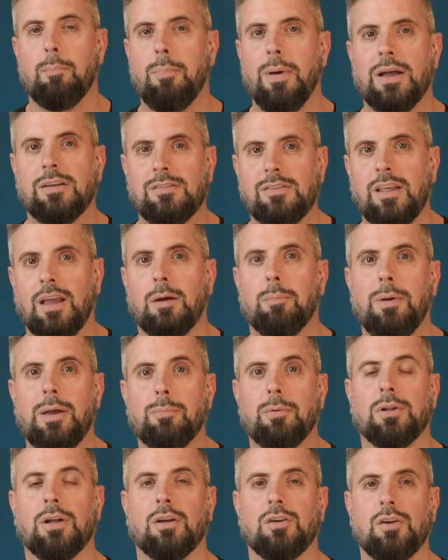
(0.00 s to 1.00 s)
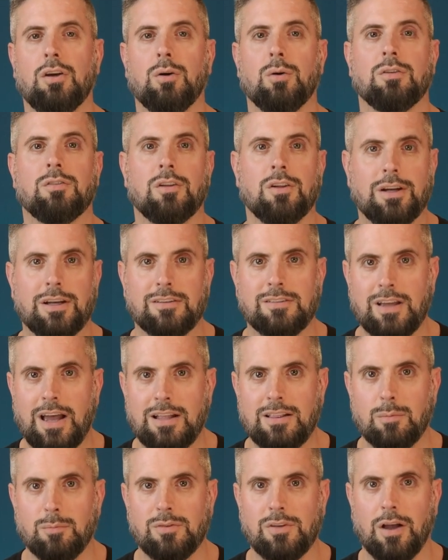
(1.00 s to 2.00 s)
best thing people can do is look
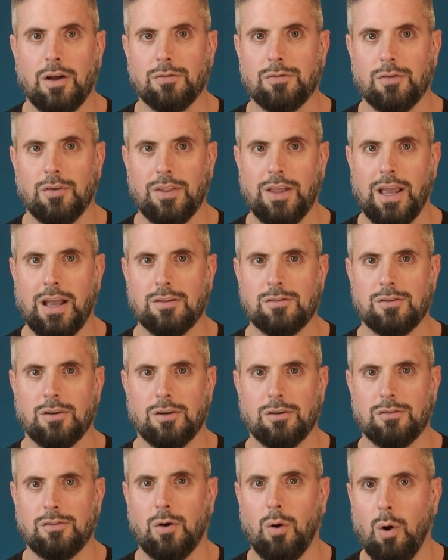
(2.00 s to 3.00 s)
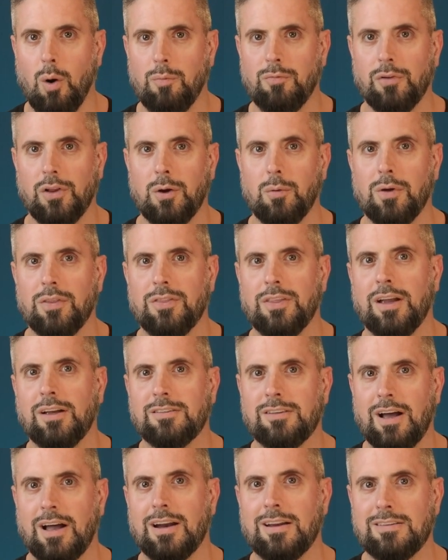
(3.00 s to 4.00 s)
inside themselves for the answer. So hopefully when
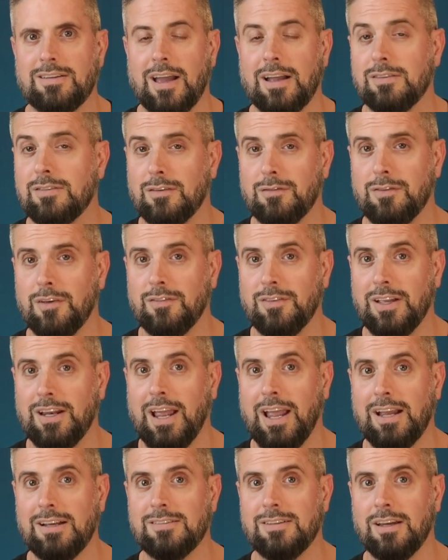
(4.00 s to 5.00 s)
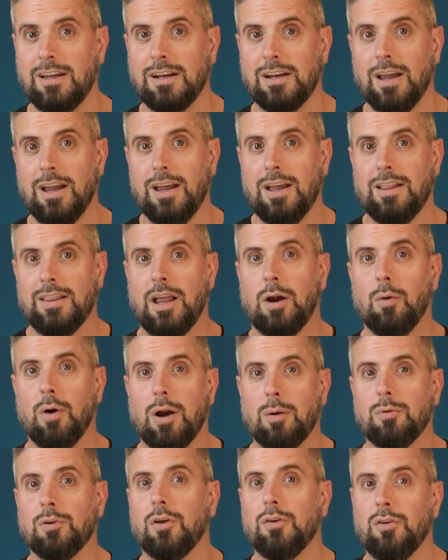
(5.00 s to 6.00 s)
things got intense in 1518, they were
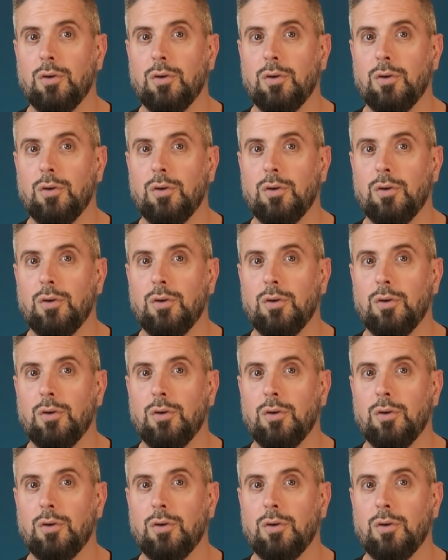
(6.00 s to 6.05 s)
able to